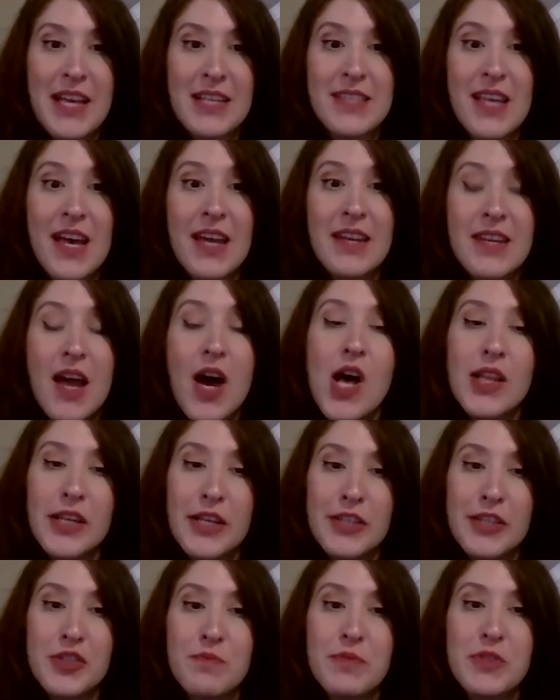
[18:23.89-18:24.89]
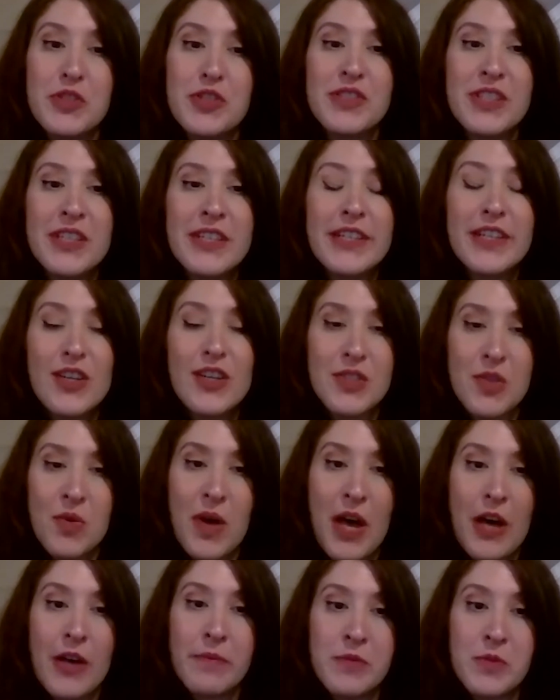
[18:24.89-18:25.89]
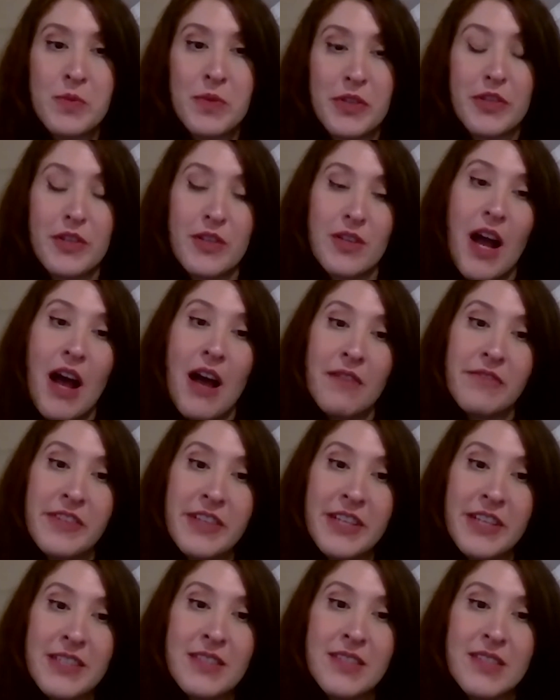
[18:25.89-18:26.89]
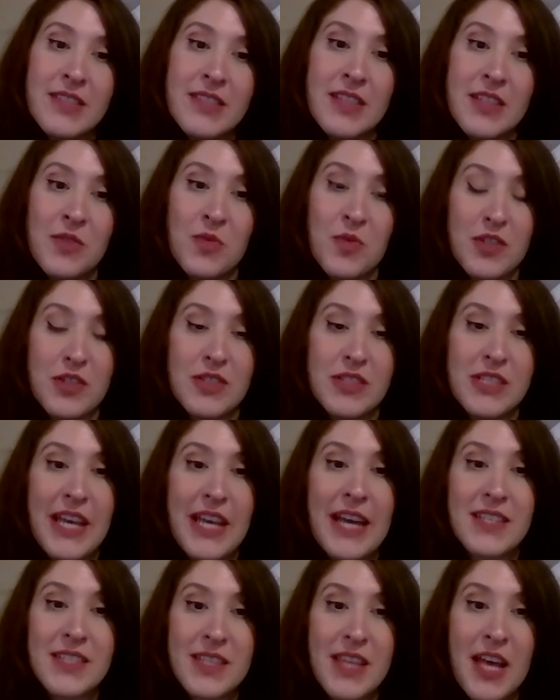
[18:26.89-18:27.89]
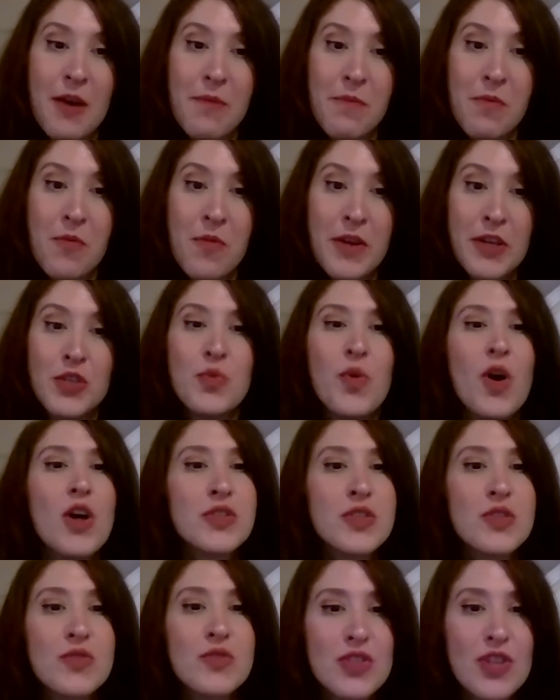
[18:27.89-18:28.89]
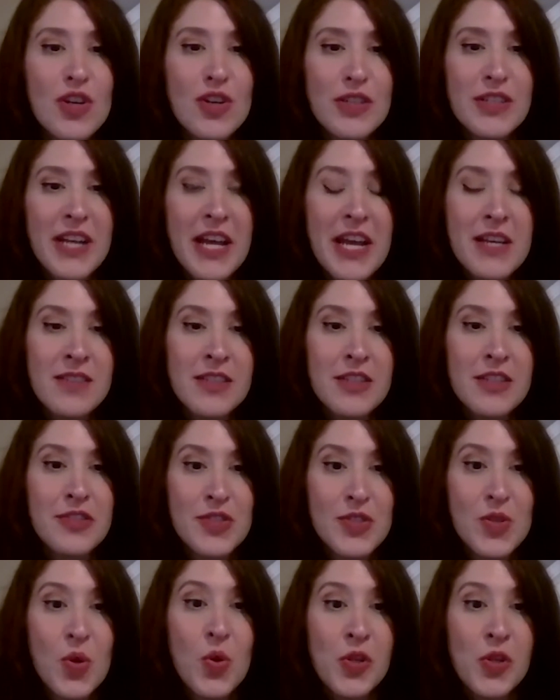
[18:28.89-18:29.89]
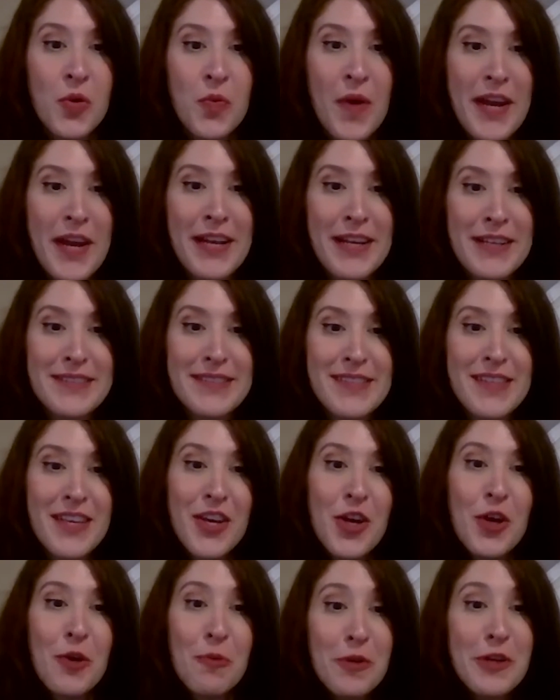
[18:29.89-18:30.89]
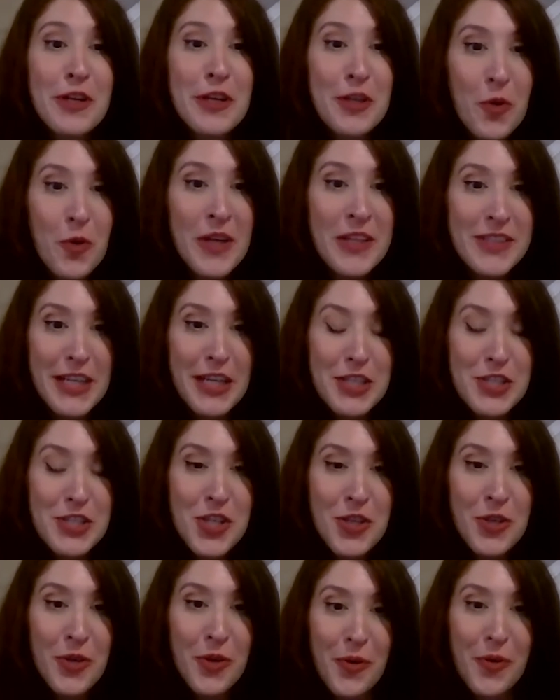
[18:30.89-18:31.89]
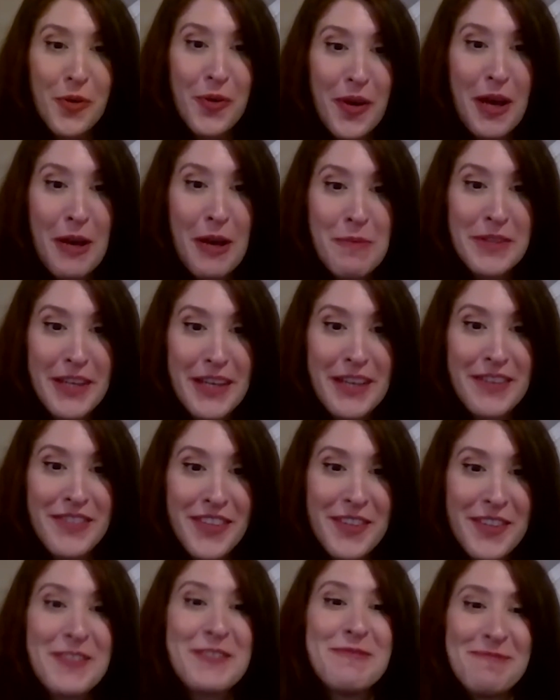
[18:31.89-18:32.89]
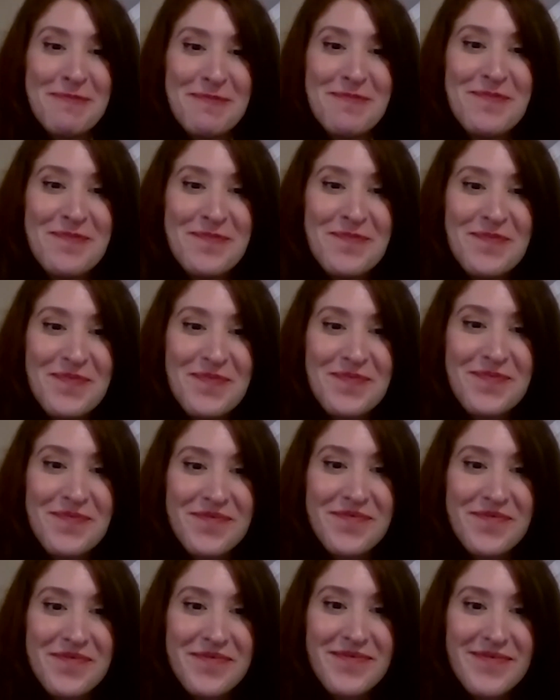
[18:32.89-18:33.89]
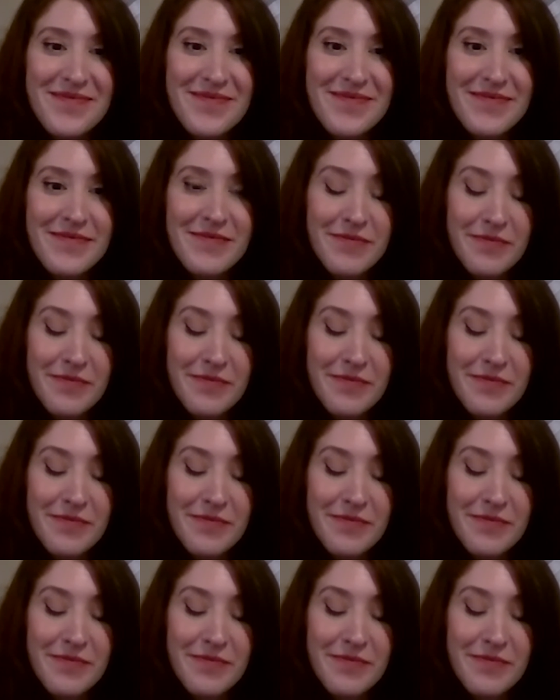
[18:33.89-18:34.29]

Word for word: hands-on knowledge but do you think it also helped with your confidence in order to get to that point you also started solo weddings pretty quickly too i believe so what